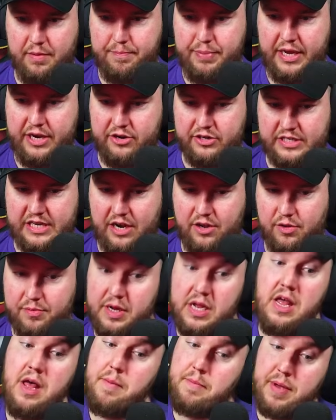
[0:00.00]
peters out a little
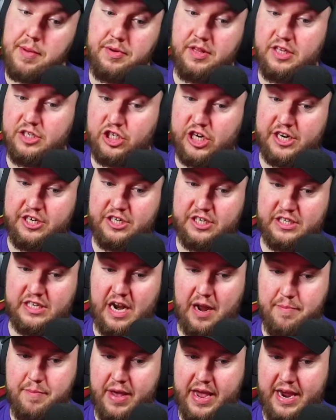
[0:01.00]
bit. Maybe the changes that
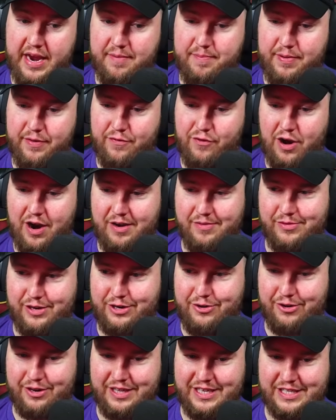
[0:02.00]
I made before I
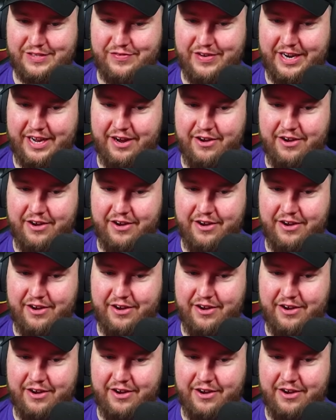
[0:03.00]
recorded this video,